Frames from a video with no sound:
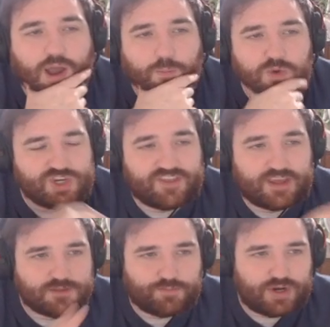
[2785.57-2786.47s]
which I
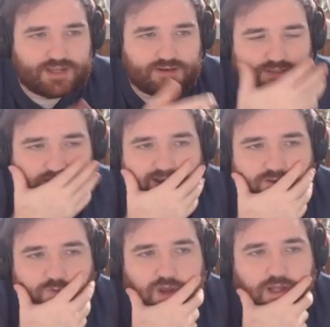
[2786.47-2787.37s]
think is brilliant design
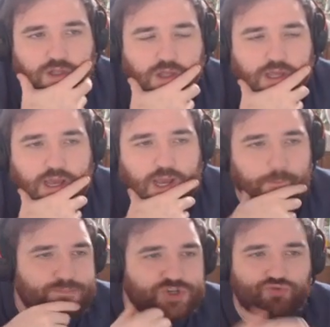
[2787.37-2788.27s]
as well.
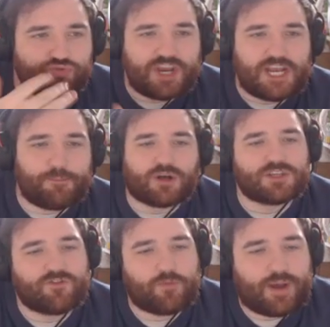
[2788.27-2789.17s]
I'm just really
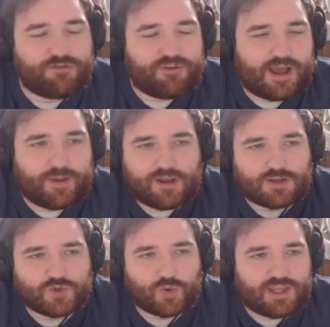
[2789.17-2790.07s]
positive about Fab. I kind
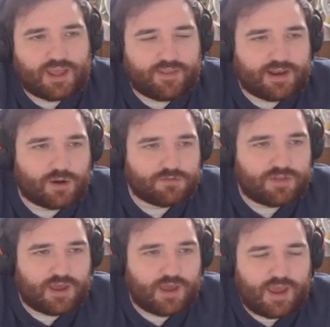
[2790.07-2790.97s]
of just want to get that out of
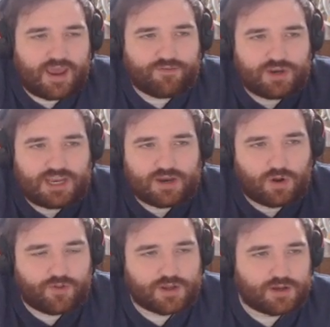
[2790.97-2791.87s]
there. Every
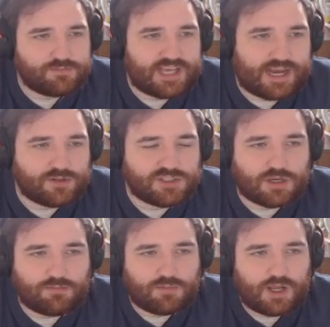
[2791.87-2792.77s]
hero that comes out,
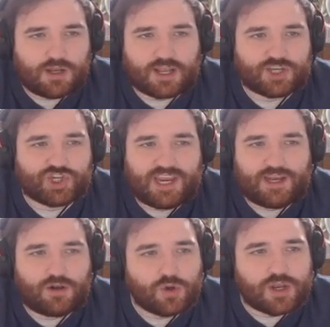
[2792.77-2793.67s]
some like
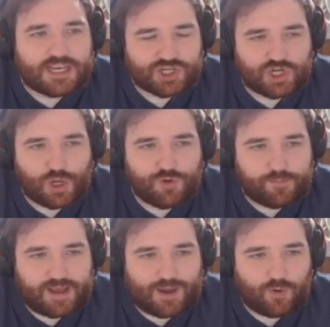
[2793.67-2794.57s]
Chain look initially
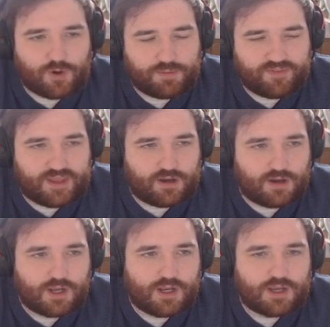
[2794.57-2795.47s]
overpowered, but then,
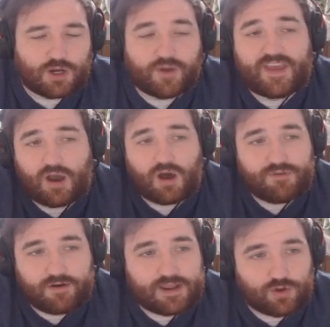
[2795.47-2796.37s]
they are
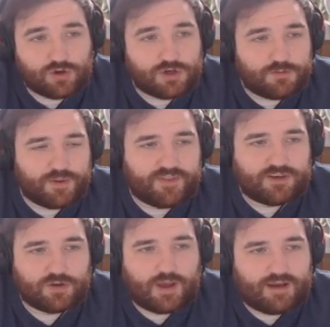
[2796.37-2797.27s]
very good, but they
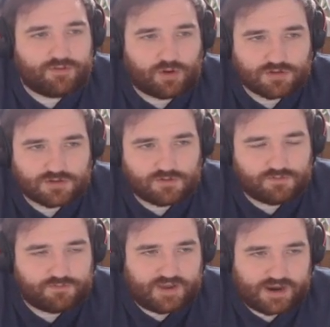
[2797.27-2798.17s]
do have lots
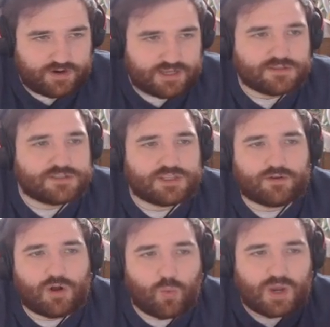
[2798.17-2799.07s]
of variance, and
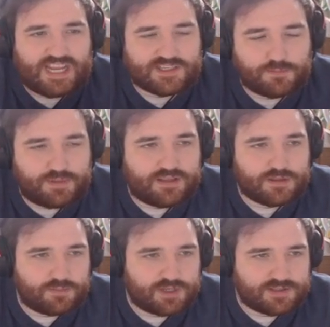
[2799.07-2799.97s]
there are ways to beat
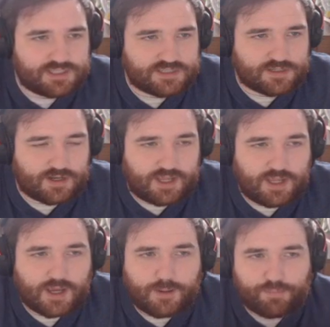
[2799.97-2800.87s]
them consistently.
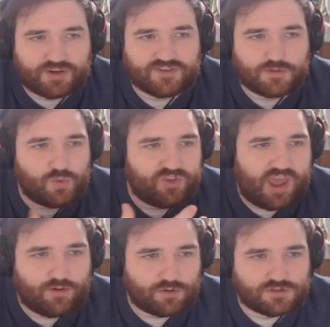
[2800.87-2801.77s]
Prism with
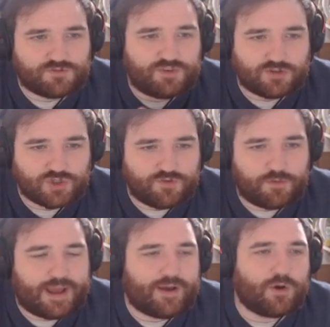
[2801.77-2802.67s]
Heralds feels
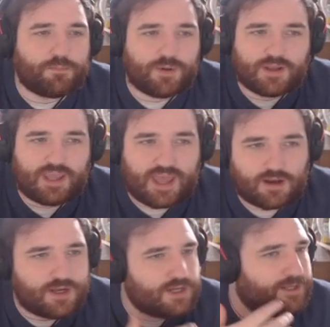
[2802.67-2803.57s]
overpowered, but
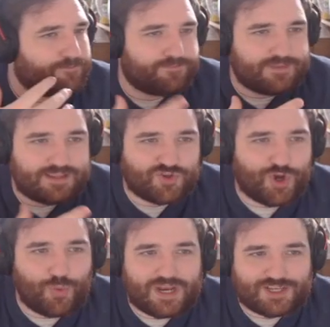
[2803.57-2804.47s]
again,
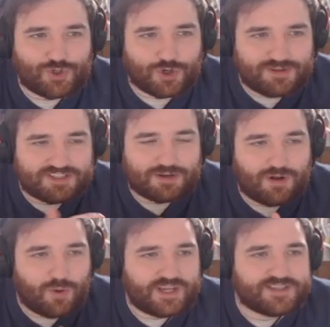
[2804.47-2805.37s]
not winning tournaments, there
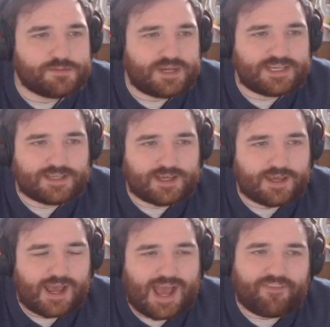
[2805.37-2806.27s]
are ways to beat it.
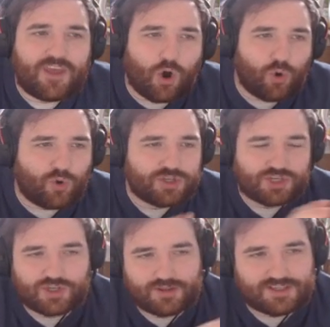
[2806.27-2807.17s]
And
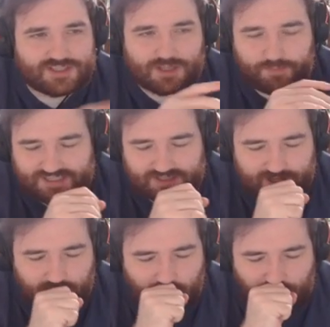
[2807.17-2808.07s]
this is the best
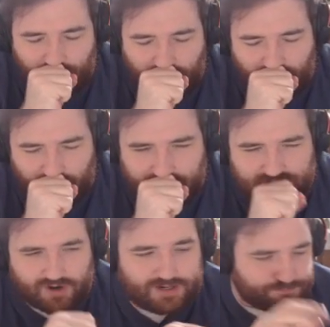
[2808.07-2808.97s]
thing.
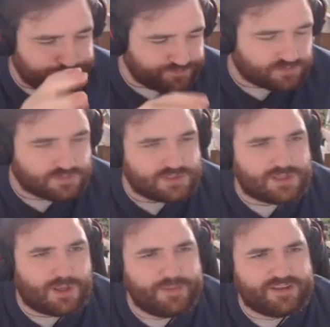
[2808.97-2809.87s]
Sorry,
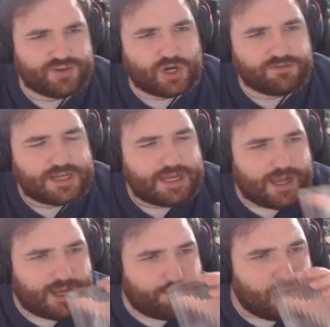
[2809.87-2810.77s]
bit of a cough.
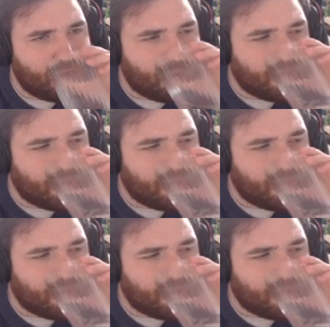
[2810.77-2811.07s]
The